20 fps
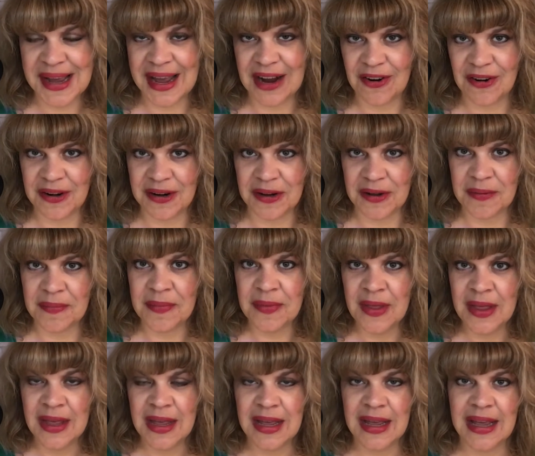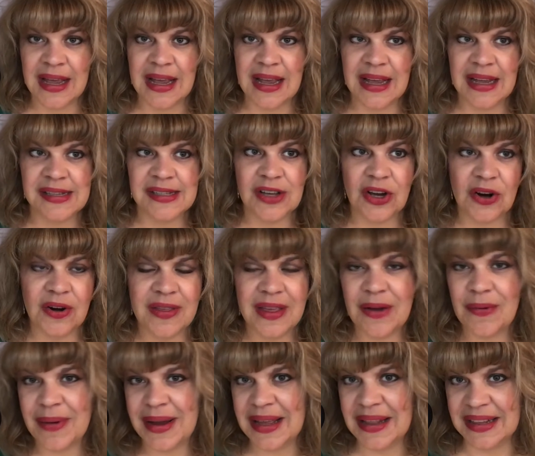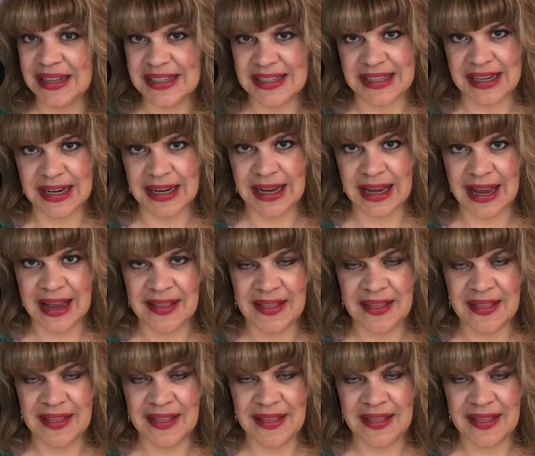acronym, is, are they realistic?